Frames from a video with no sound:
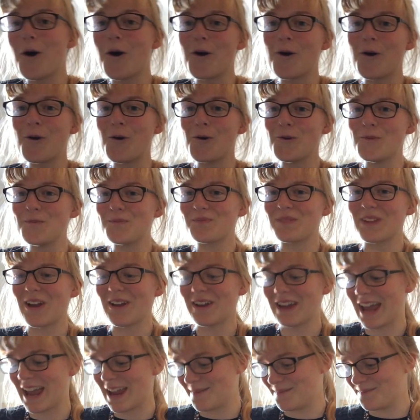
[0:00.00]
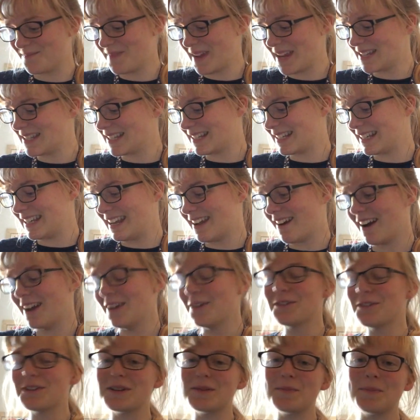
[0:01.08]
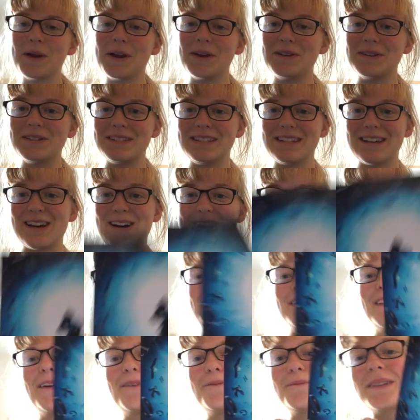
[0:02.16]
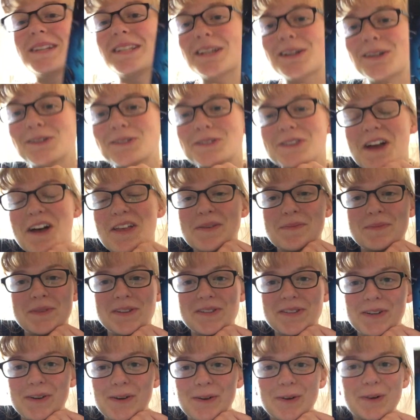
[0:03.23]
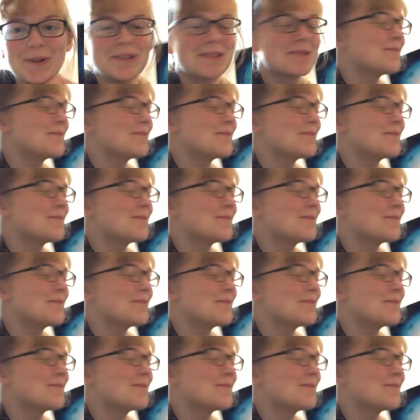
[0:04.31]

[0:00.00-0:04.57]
Oh, okay, basically I ordered a poster, Matilda the musical,